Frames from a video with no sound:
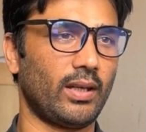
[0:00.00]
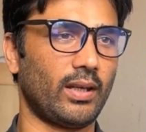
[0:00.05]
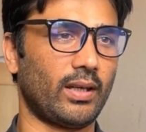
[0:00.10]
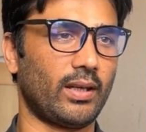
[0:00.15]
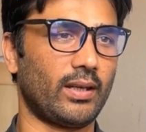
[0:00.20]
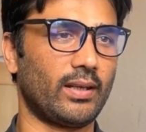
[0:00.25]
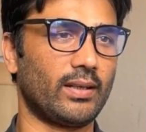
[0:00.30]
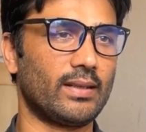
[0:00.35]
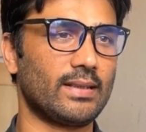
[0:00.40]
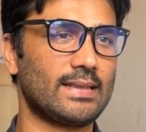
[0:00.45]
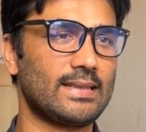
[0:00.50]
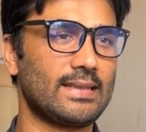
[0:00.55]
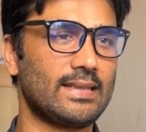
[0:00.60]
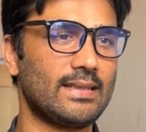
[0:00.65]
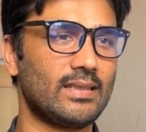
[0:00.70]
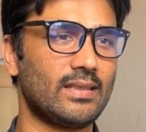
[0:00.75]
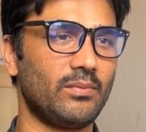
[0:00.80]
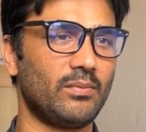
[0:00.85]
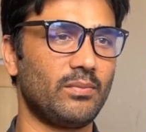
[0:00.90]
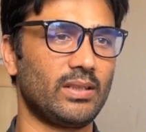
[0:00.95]
and
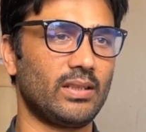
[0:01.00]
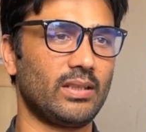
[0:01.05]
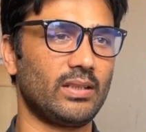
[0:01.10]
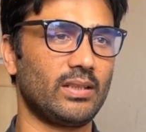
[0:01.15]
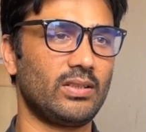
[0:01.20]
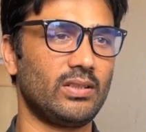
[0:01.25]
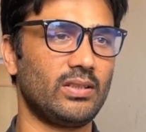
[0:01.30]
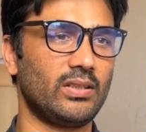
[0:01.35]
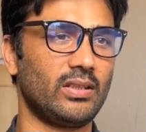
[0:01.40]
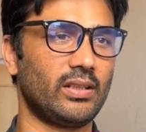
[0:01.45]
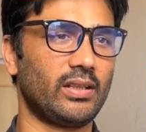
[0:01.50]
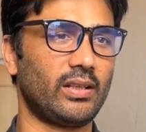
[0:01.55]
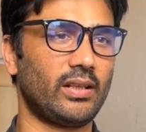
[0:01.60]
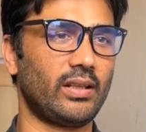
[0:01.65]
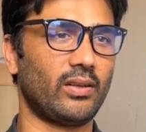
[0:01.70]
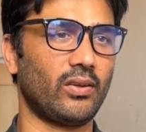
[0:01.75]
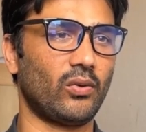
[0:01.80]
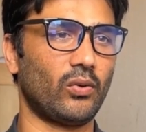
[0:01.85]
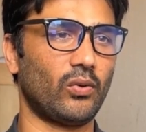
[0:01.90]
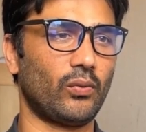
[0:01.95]
systematic
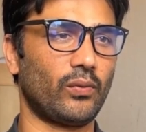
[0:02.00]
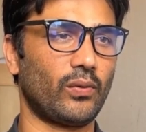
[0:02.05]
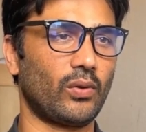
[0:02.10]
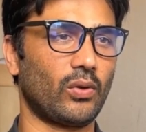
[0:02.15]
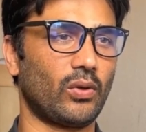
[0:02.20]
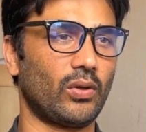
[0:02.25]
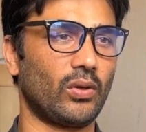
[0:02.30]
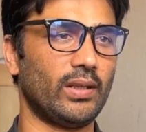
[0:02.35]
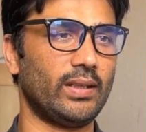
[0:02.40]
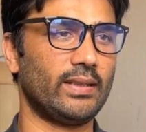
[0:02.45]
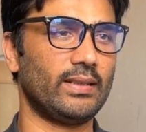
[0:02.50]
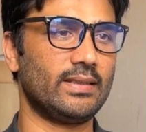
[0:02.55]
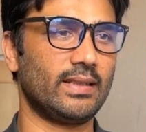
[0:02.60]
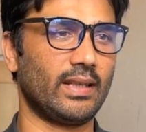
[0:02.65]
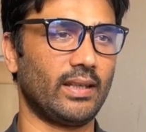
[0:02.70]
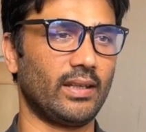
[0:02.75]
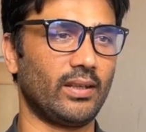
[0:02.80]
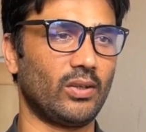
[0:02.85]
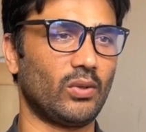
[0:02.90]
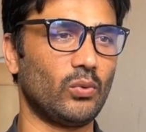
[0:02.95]
sharing of knowledge
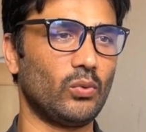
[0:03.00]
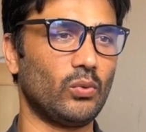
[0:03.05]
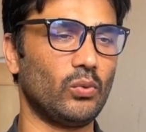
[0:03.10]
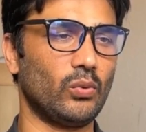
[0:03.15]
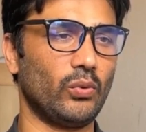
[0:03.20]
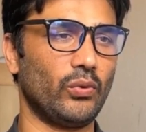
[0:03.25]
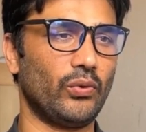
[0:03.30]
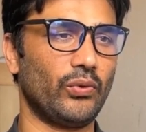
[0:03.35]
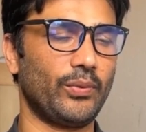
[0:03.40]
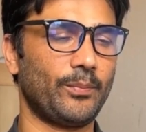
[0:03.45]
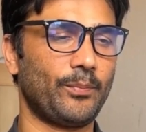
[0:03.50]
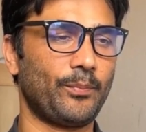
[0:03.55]
and tools.